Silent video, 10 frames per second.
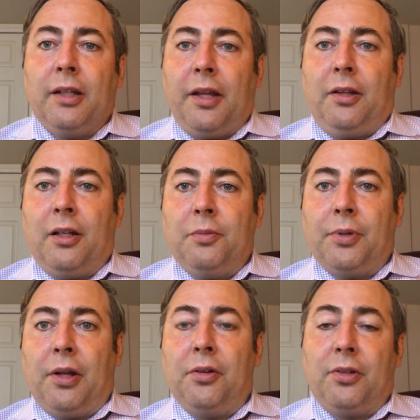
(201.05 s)
like the other
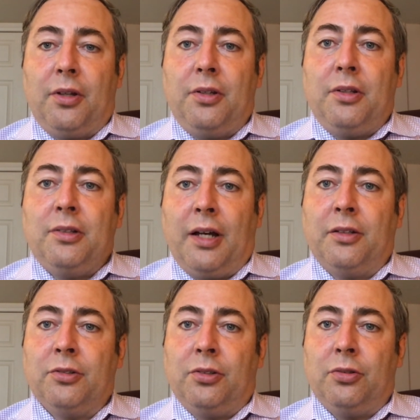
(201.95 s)
brothers, is
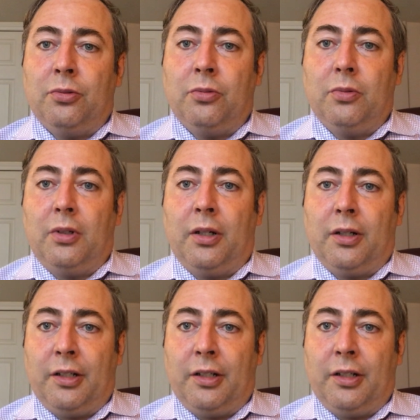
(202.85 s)
entitled to uh,